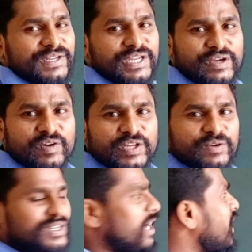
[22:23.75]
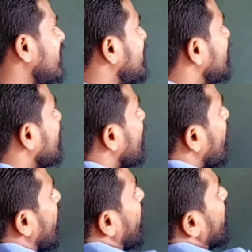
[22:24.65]

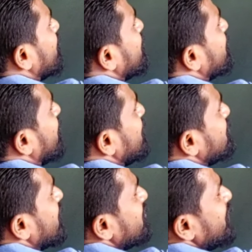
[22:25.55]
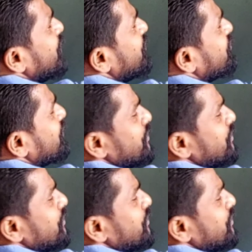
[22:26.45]
nucleotide on 5'